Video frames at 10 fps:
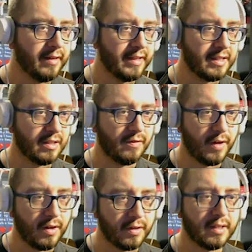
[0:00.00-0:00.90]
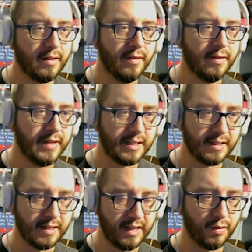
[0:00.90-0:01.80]
this is false, this
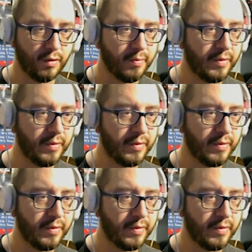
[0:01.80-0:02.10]
is a kill room.